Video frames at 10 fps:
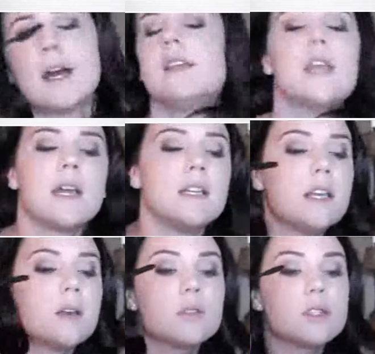
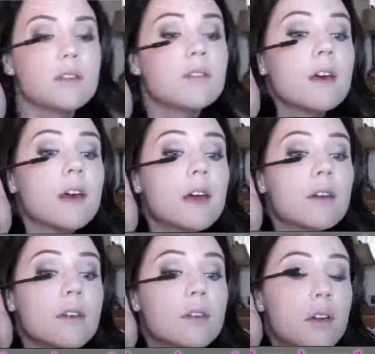90, which
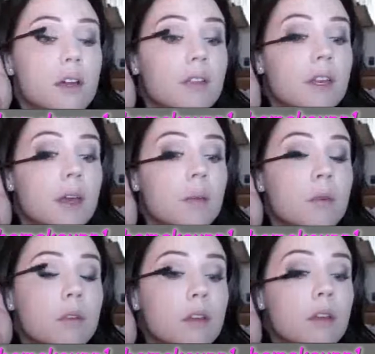I forget the name.